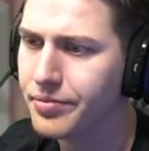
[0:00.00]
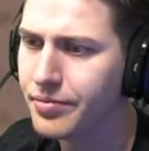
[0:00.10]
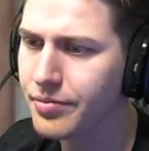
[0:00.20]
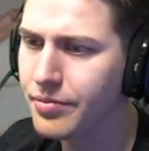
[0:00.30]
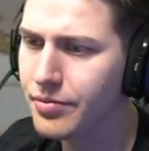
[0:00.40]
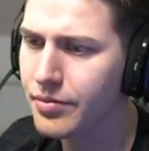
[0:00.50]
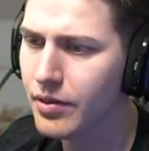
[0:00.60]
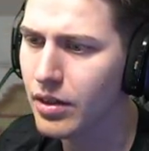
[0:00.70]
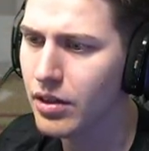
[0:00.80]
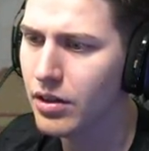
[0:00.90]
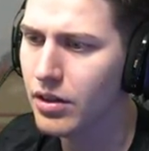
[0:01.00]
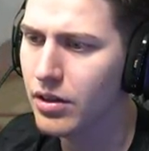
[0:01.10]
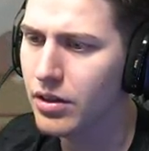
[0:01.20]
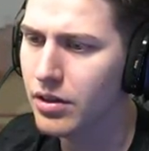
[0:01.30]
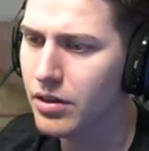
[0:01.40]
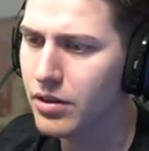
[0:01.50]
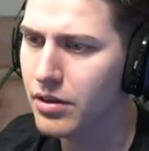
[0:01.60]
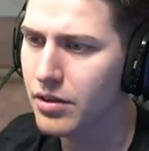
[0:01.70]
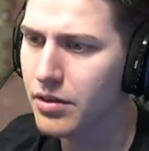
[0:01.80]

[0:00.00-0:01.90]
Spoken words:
(no one is talking)